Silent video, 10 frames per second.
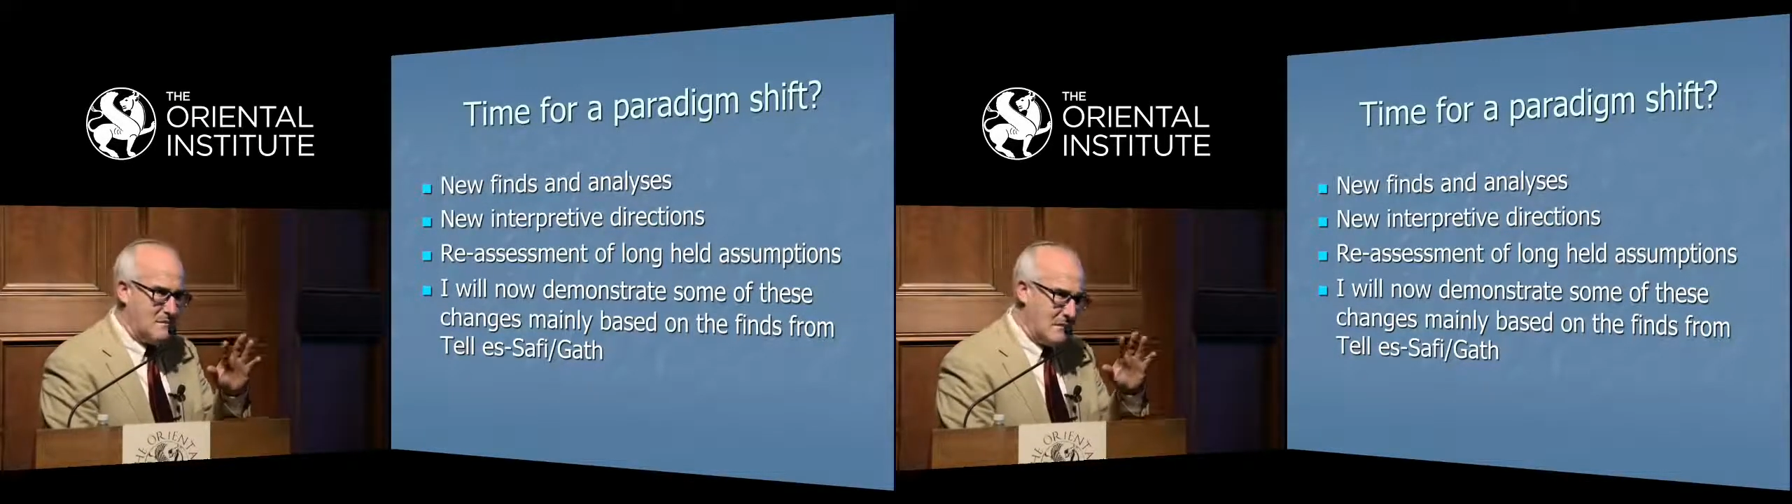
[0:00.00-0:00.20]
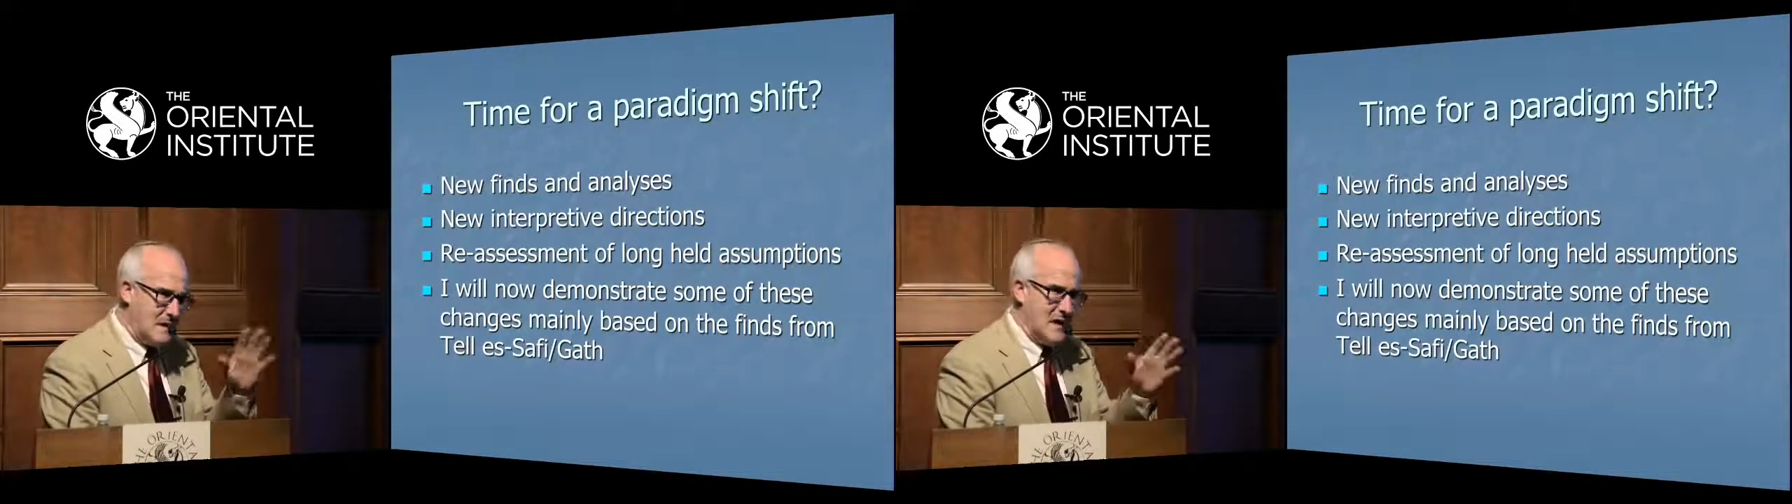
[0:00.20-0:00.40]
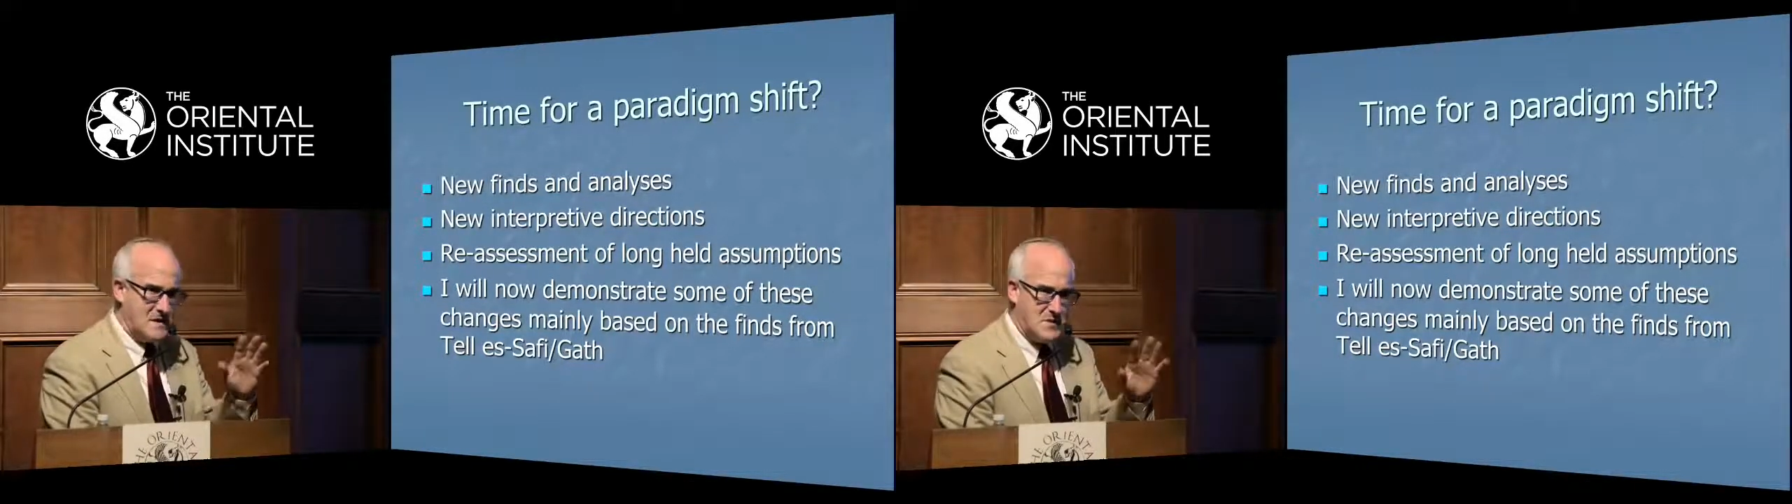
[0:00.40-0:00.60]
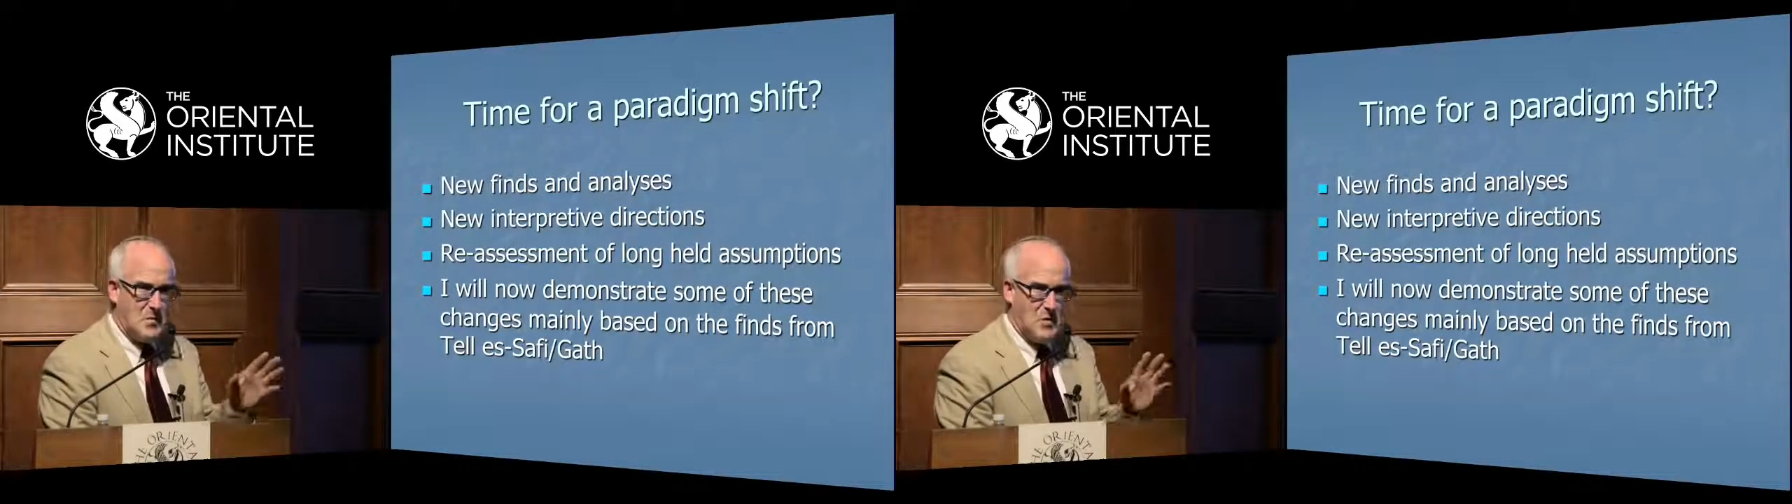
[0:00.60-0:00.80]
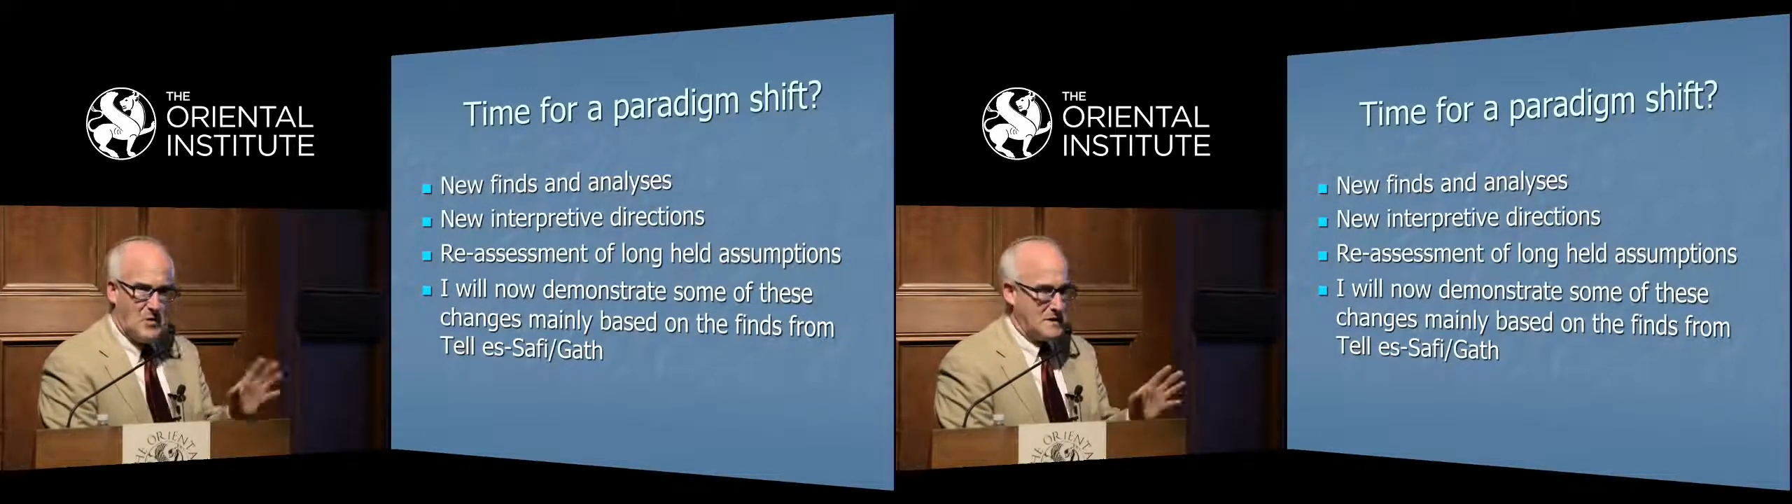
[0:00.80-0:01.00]
less
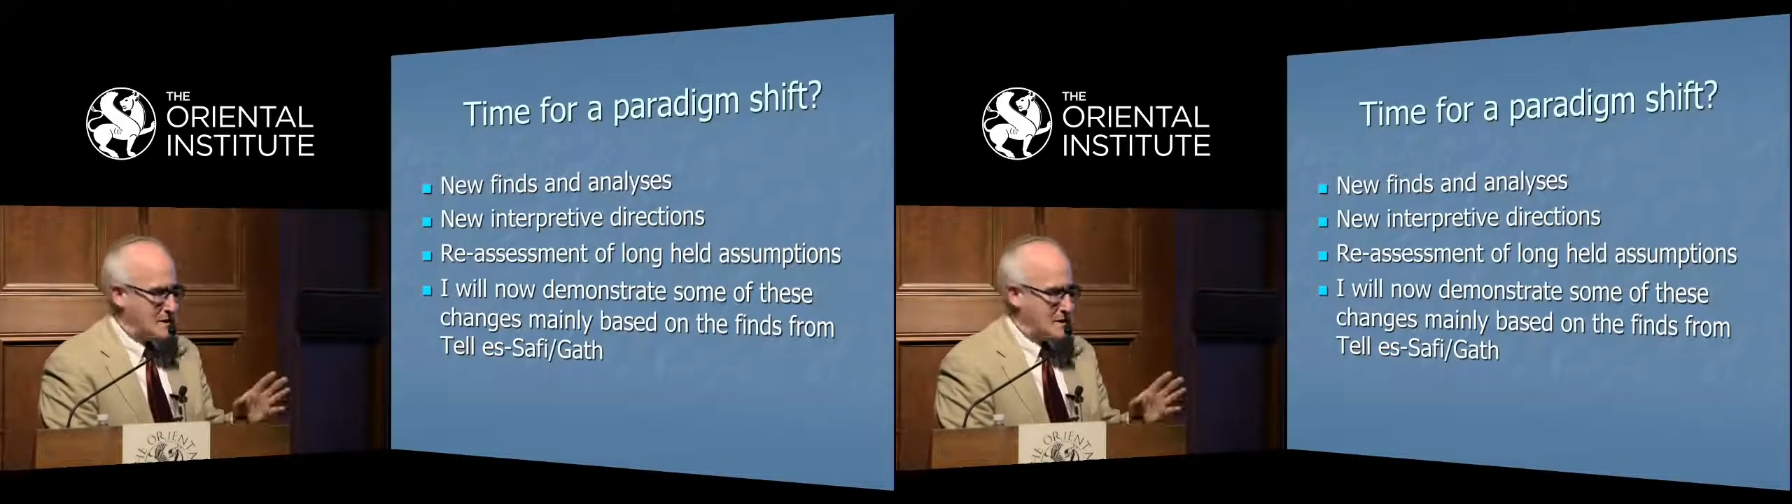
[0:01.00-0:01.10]
important